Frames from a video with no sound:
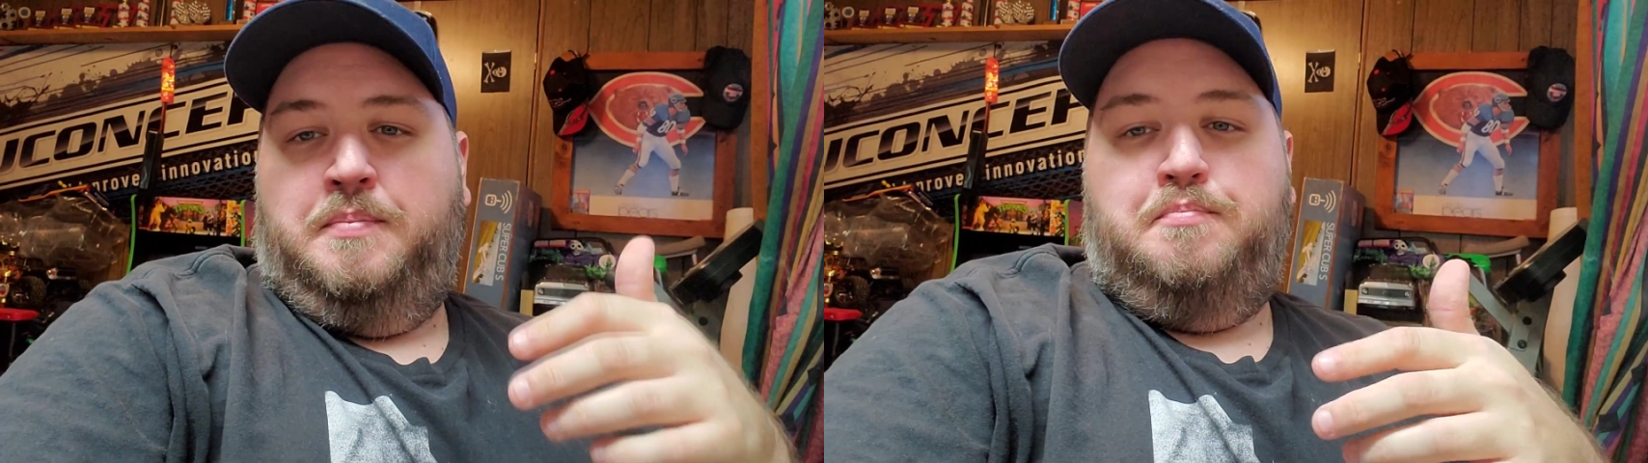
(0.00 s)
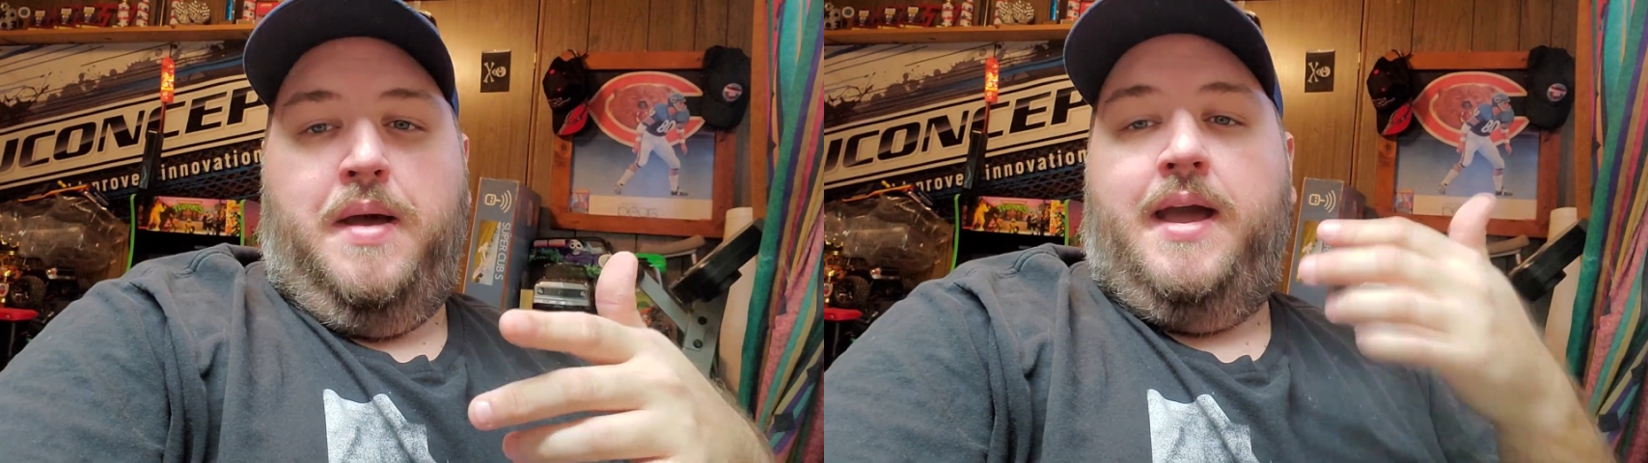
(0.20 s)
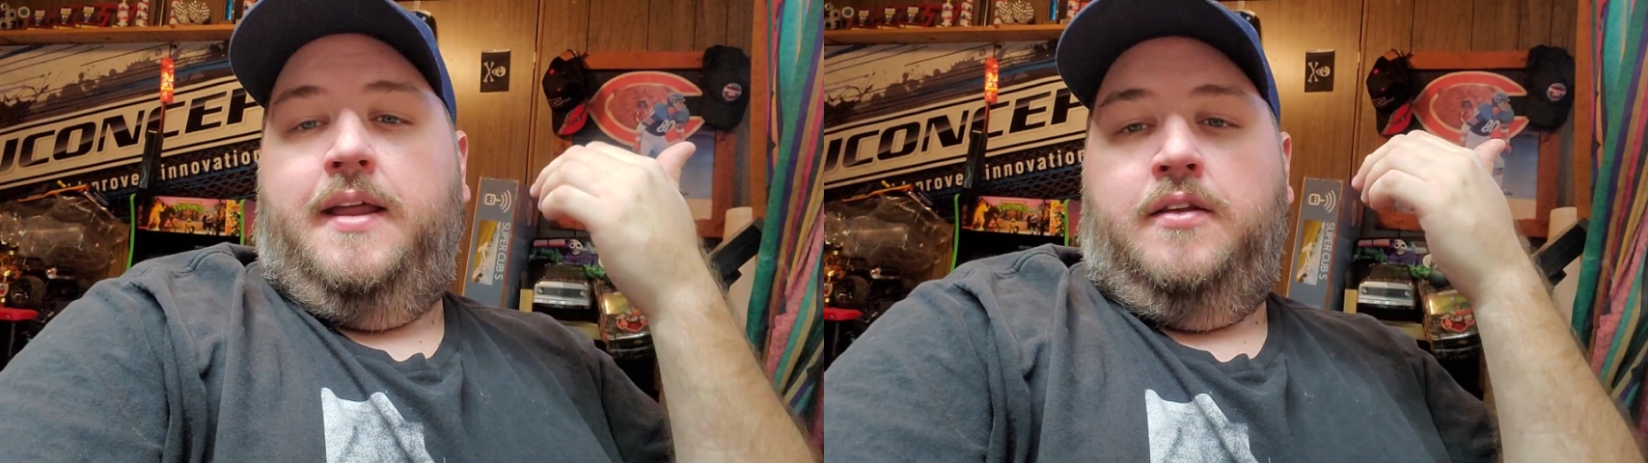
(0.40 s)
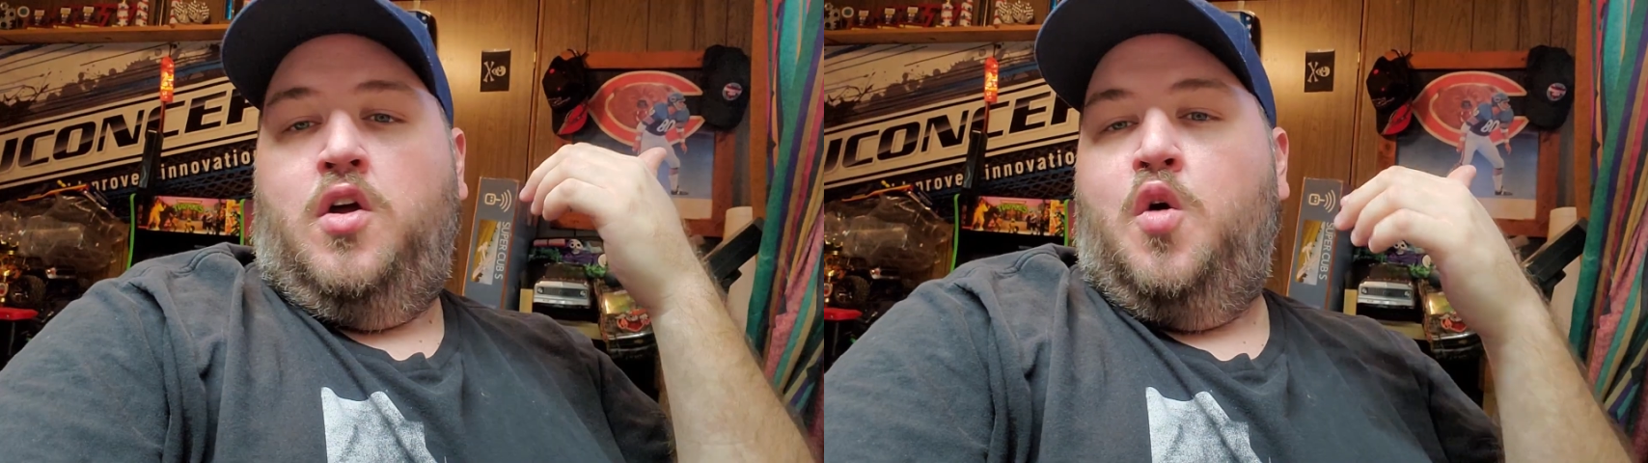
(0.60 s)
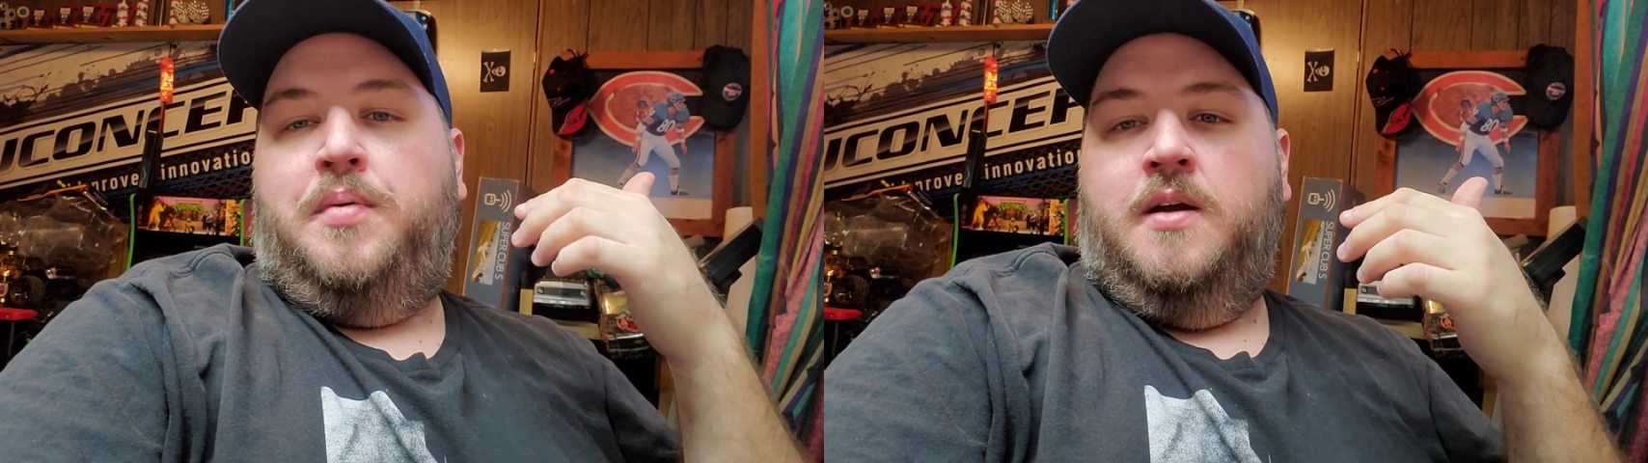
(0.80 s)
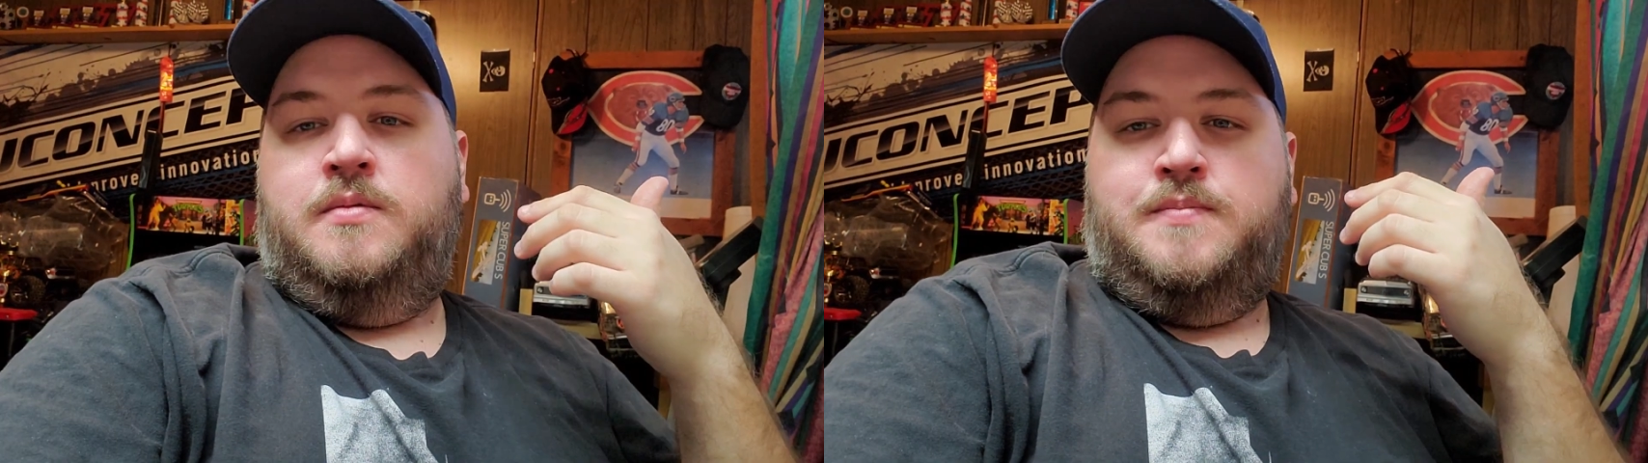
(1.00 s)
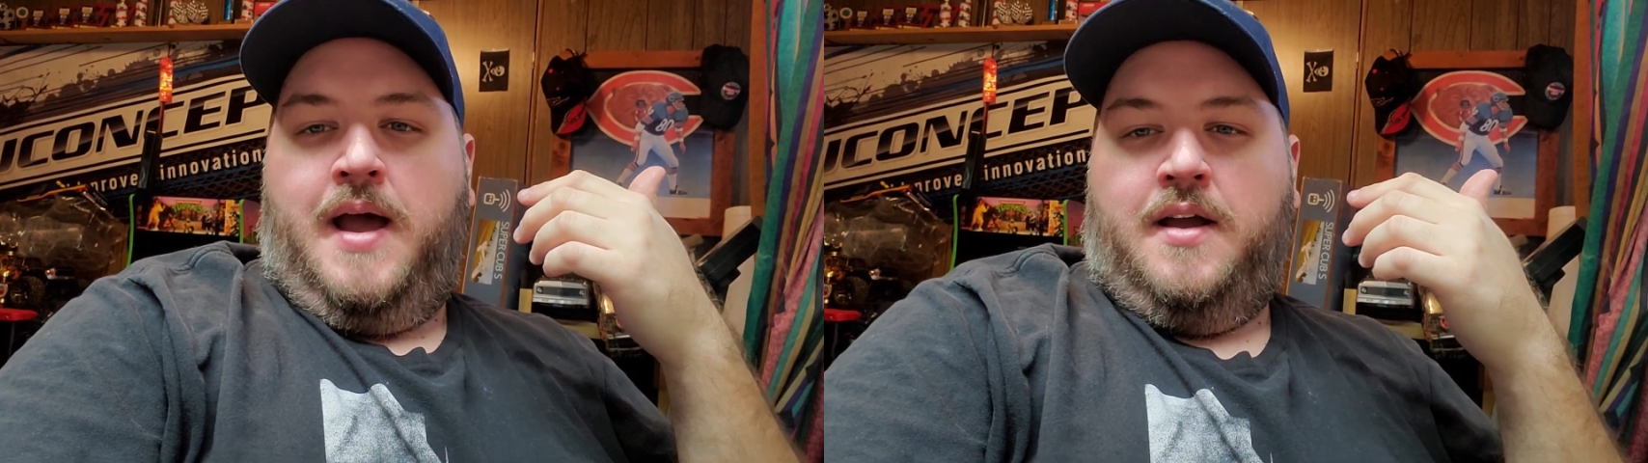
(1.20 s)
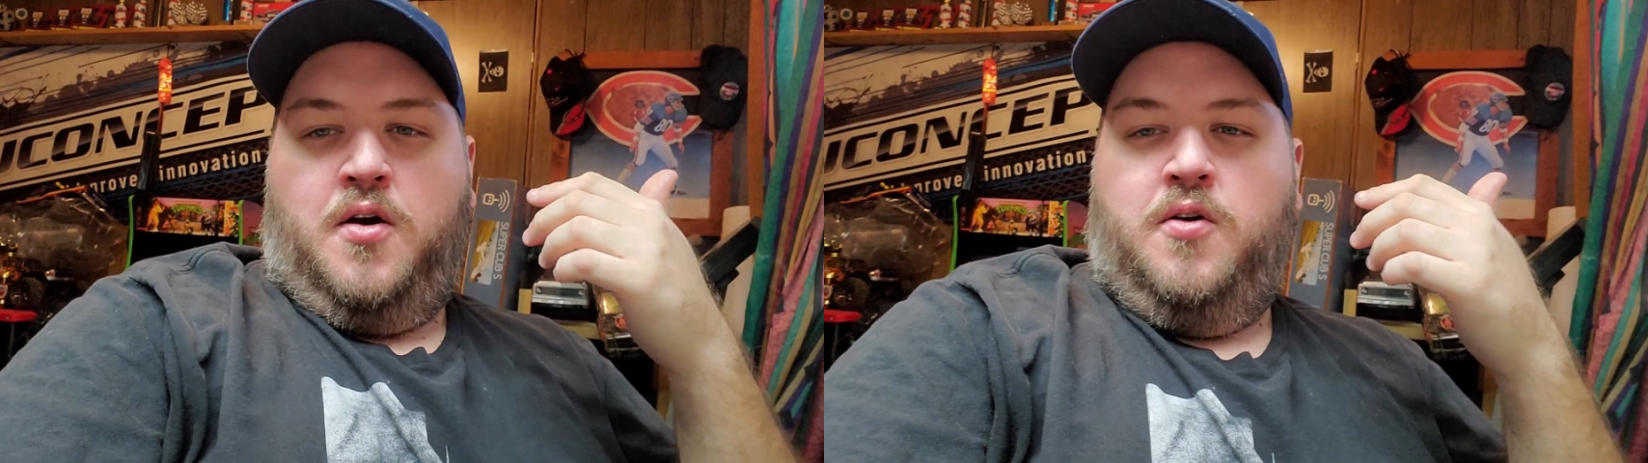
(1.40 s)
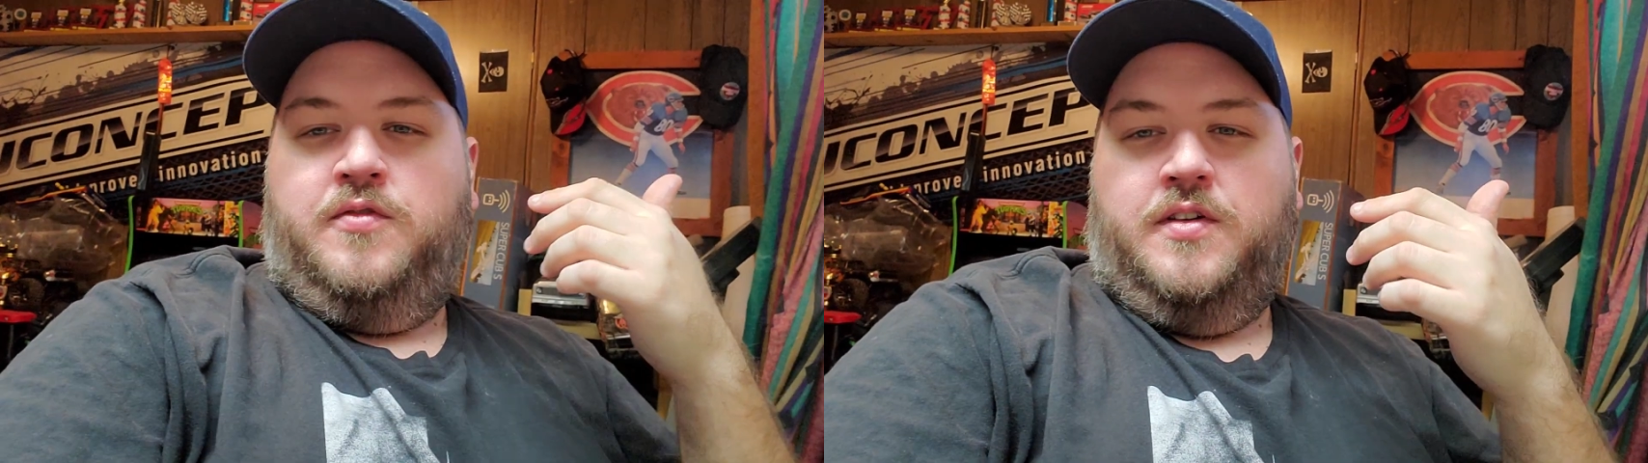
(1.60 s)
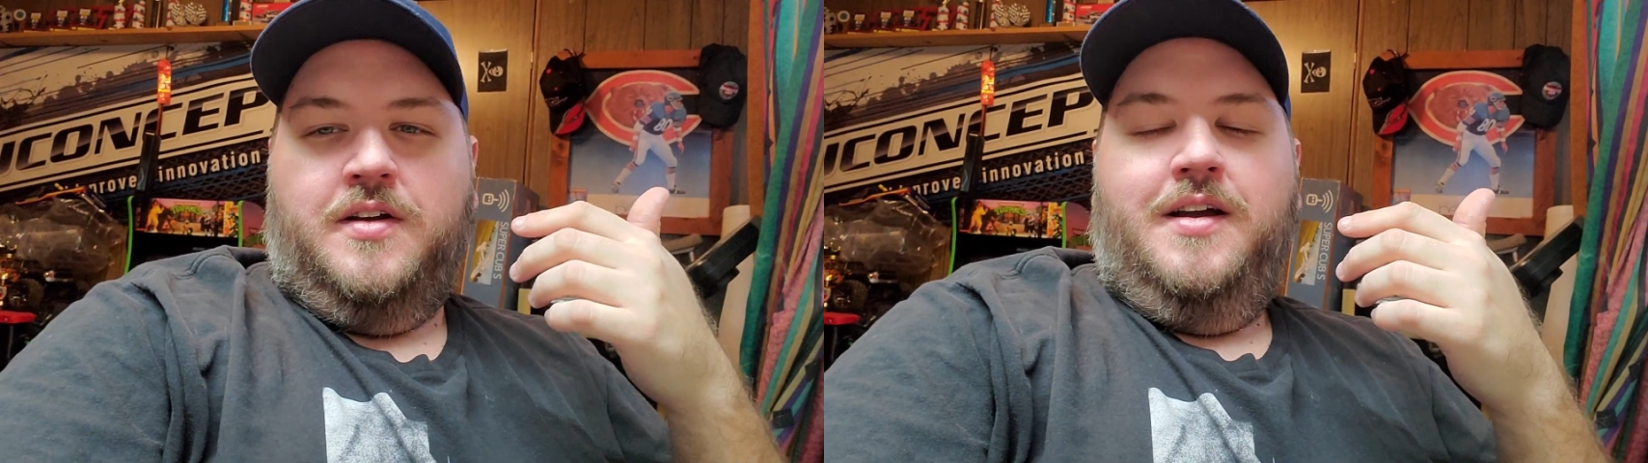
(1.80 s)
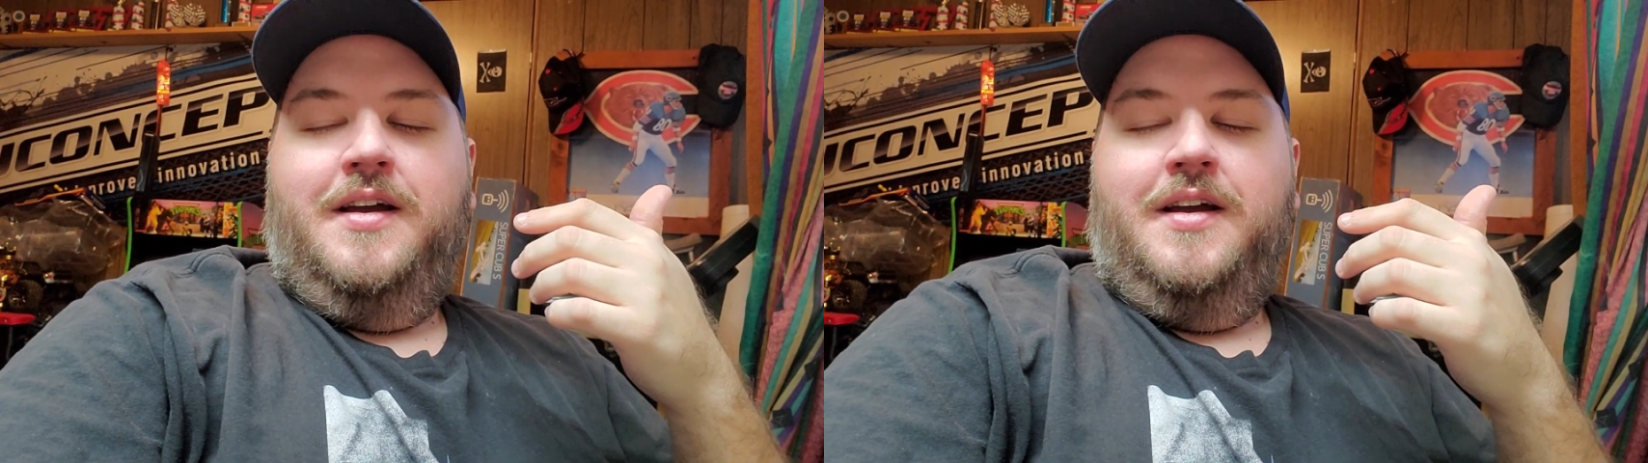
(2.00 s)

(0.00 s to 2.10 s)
peg it and hope it comes back over.